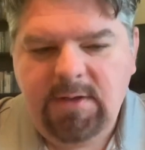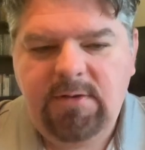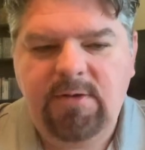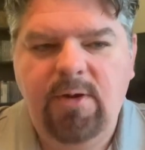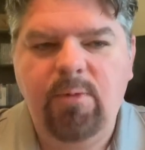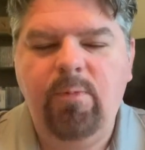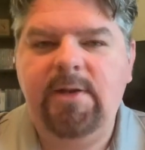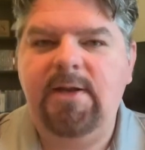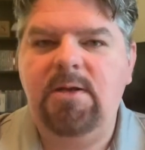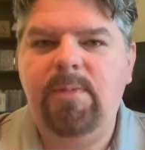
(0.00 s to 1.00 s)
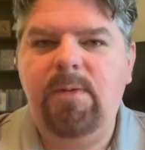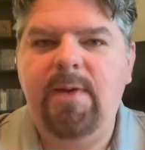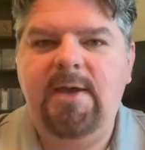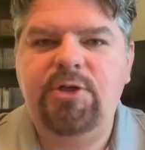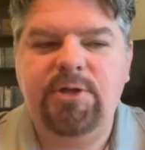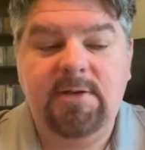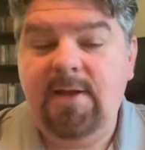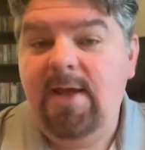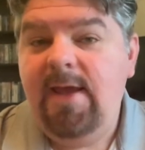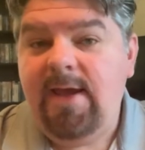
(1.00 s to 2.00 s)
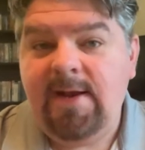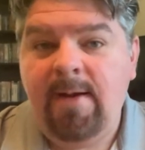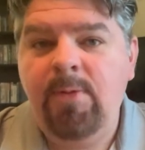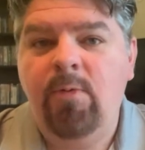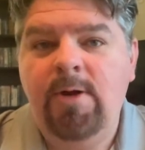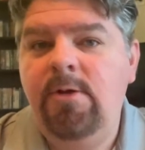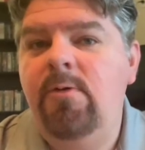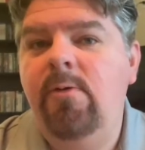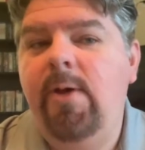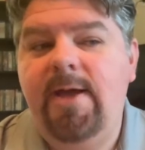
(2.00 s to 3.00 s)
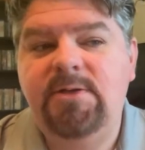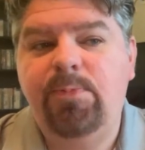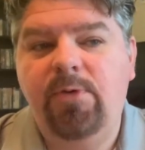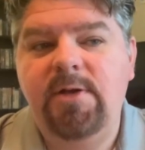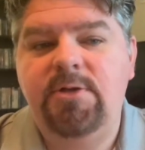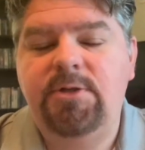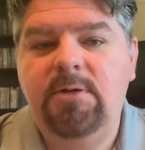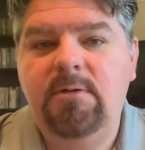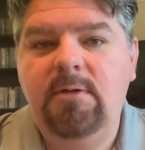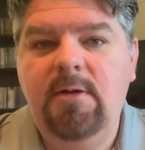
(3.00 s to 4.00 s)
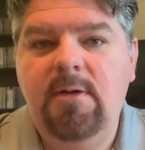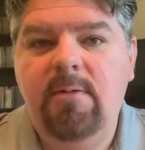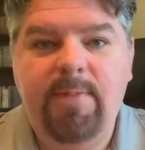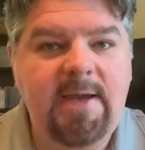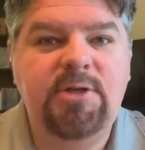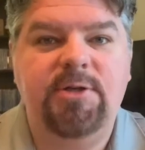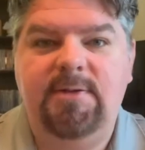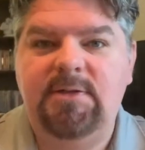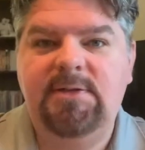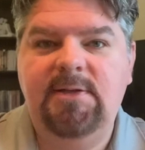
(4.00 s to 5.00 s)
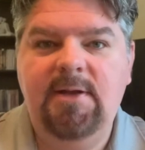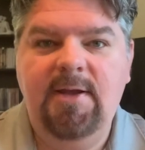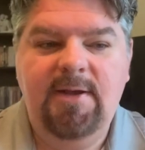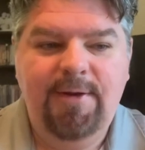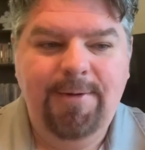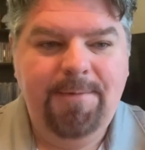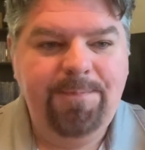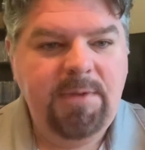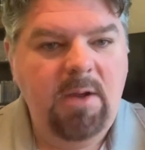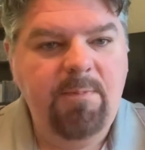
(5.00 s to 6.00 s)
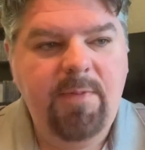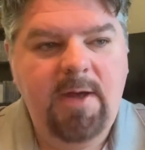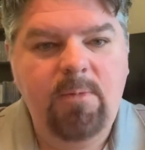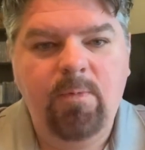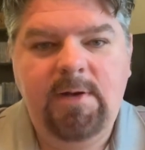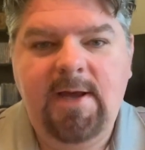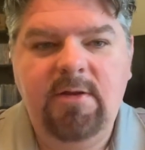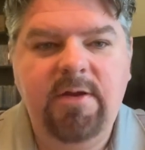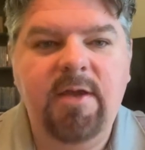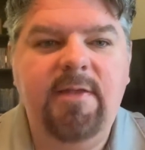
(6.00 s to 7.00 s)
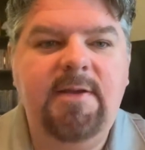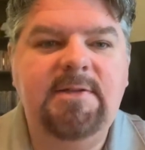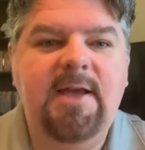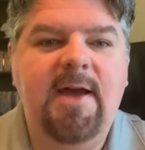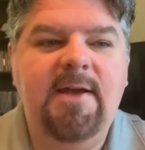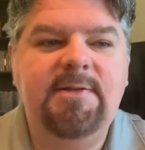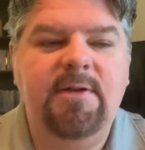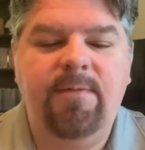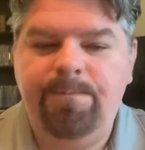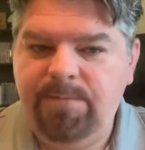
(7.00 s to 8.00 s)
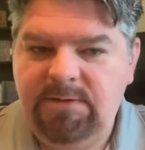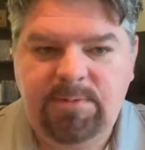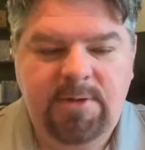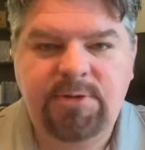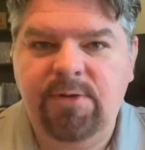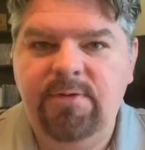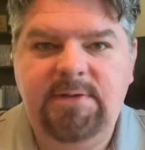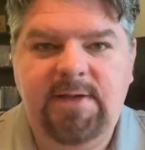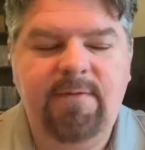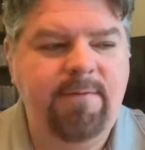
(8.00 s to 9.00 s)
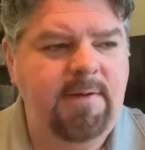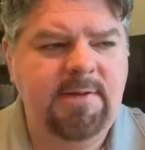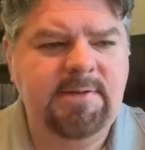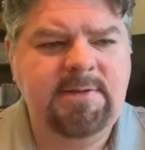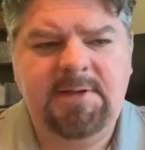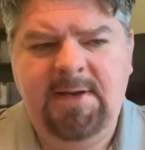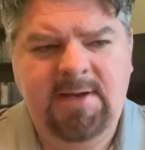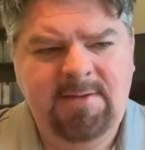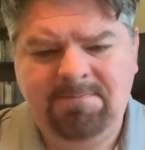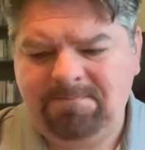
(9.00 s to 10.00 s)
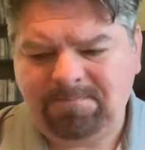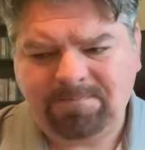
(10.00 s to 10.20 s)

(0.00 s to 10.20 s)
you know, we need to be patient. And I'm the one who has preached patience. But when I look at these guys, especially on defense, and